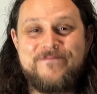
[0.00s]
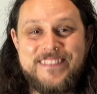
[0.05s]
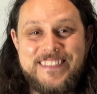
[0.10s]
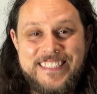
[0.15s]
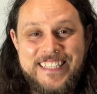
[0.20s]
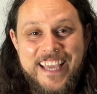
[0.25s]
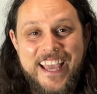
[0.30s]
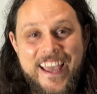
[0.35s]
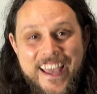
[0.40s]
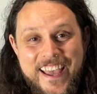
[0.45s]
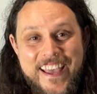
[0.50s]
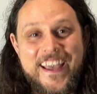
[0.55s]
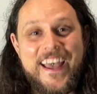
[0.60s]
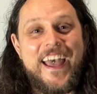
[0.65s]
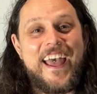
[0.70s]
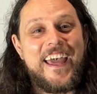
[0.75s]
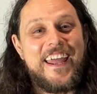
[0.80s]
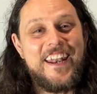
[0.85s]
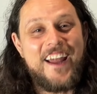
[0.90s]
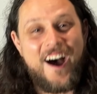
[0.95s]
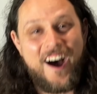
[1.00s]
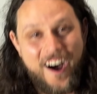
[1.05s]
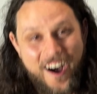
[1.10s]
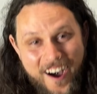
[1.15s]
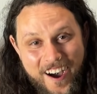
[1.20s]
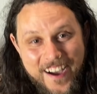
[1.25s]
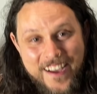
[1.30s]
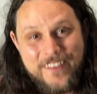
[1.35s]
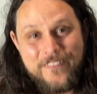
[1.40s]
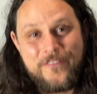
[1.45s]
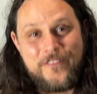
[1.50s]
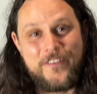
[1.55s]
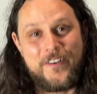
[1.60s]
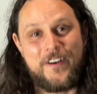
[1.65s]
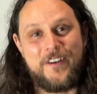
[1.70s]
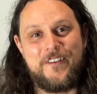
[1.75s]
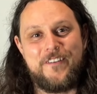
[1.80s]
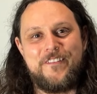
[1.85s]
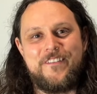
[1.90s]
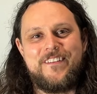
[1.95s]
Yeah, an
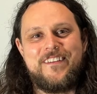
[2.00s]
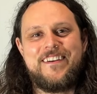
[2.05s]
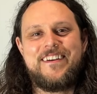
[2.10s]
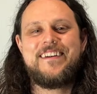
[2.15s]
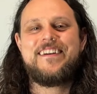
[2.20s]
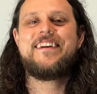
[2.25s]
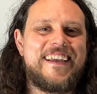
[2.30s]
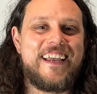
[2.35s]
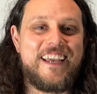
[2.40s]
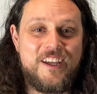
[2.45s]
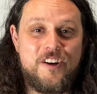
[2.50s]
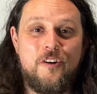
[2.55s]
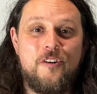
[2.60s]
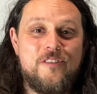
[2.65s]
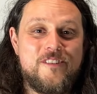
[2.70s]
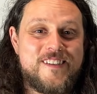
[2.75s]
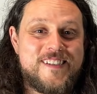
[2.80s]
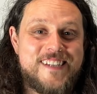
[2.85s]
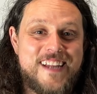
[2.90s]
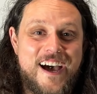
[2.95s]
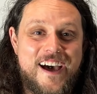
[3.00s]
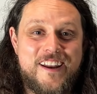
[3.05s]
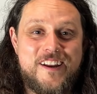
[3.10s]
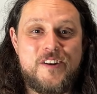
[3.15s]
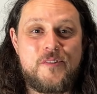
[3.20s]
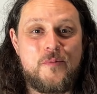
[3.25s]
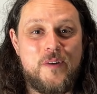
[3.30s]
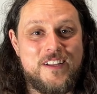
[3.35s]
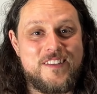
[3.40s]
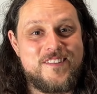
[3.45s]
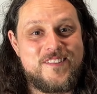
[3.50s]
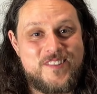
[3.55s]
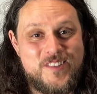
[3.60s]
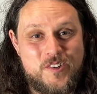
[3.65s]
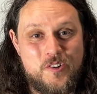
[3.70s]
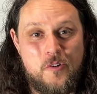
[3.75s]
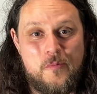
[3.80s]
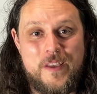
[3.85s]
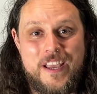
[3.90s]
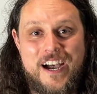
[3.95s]
iPhone. It all started one
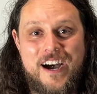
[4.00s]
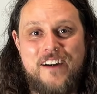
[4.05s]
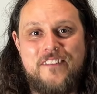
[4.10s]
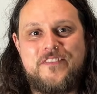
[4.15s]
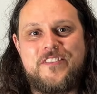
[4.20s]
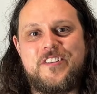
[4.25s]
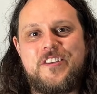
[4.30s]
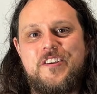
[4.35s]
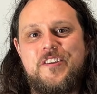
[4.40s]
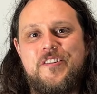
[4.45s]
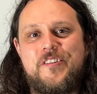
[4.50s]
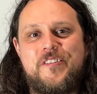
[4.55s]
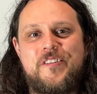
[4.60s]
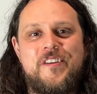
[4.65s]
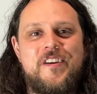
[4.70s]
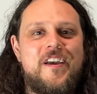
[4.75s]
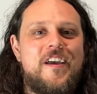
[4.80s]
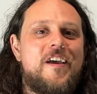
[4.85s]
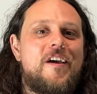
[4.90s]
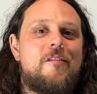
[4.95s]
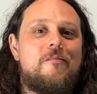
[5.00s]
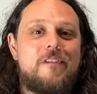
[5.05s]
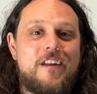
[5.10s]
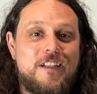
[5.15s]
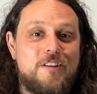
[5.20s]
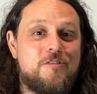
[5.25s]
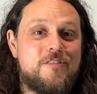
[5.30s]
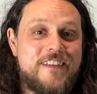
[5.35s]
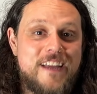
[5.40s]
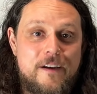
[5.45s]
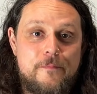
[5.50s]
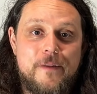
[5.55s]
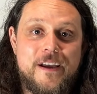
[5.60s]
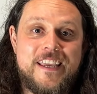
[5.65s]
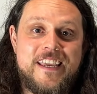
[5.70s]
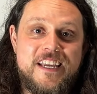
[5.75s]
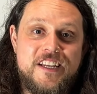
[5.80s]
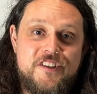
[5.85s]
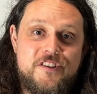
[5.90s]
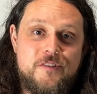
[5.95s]
stormy afternoon when I looked out
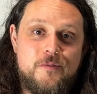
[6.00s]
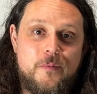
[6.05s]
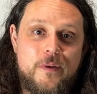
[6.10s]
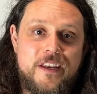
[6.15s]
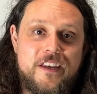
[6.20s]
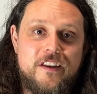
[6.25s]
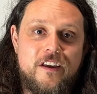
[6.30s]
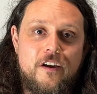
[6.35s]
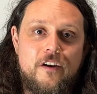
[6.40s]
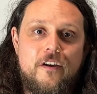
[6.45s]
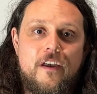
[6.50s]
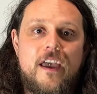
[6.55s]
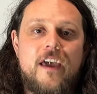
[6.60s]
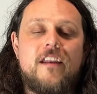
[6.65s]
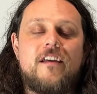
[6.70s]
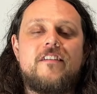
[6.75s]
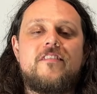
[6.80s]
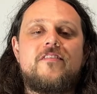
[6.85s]
my kitchen window and I